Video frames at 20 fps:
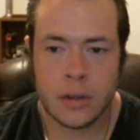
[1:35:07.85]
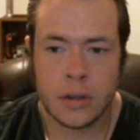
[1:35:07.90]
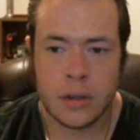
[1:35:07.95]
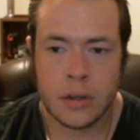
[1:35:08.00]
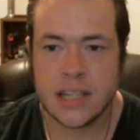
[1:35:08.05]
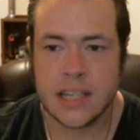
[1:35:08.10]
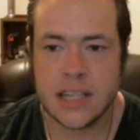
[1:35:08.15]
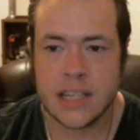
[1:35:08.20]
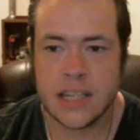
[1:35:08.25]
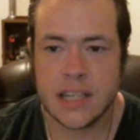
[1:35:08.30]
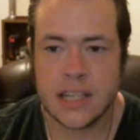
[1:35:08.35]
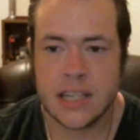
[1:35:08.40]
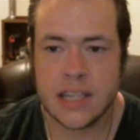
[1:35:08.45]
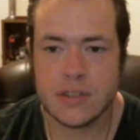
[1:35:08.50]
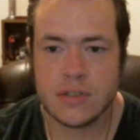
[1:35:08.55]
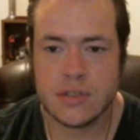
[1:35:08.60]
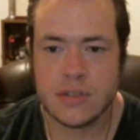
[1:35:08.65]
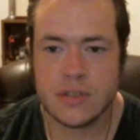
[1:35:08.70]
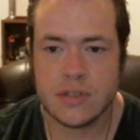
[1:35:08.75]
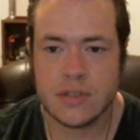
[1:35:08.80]
TF
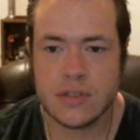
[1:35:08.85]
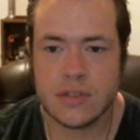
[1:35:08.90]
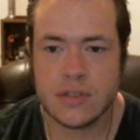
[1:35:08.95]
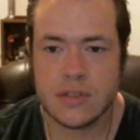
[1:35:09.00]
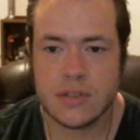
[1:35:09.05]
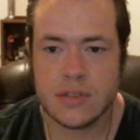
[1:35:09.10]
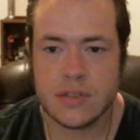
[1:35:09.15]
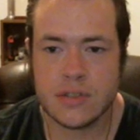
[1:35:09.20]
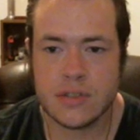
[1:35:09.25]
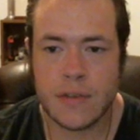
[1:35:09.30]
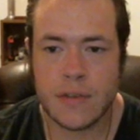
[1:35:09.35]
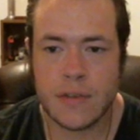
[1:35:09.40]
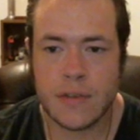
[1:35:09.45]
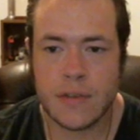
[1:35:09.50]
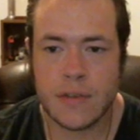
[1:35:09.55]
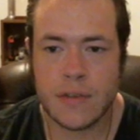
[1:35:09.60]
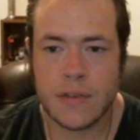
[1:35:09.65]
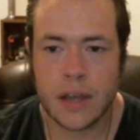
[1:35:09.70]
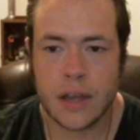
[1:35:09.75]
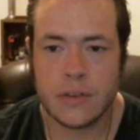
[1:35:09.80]
is a Zoomer. I've never
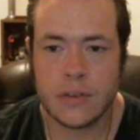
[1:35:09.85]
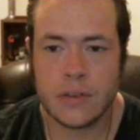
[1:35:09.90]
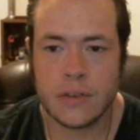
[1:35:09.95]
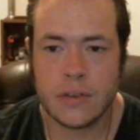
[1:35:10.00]
heard that term.